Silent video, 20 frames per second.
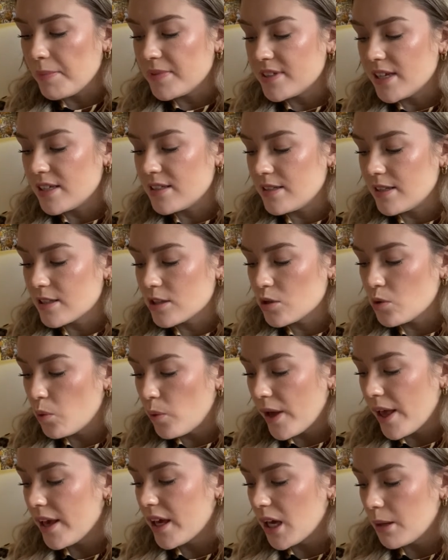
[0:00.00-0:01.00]
says this
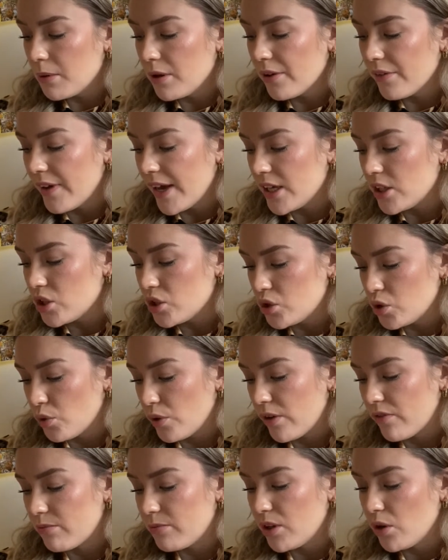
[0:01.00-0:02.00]
queer coming of age story
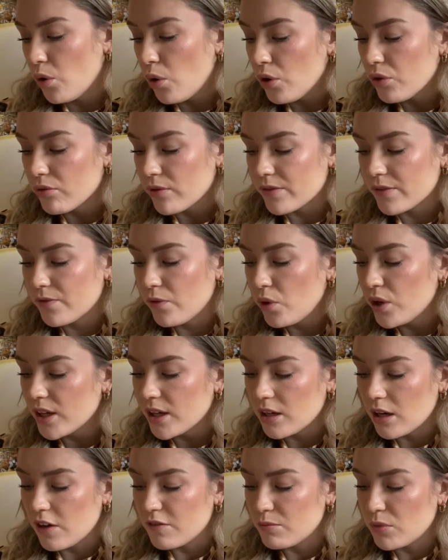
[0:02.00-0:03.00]
from the author of the Falling
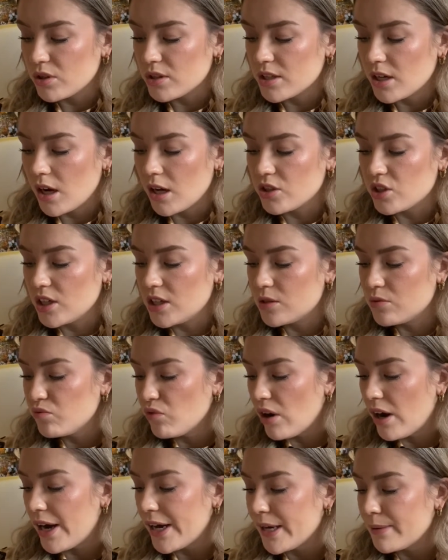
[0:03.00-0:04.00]
in Love montage is
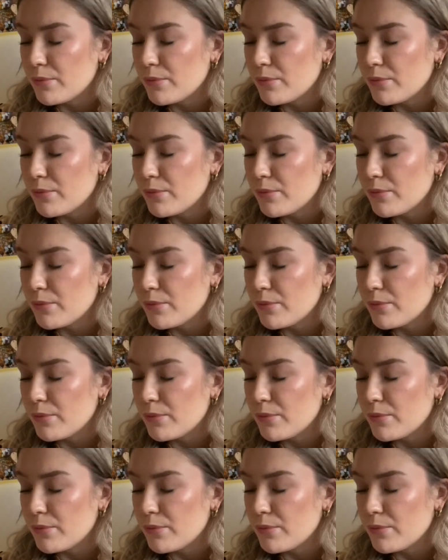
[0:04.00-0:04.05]
right,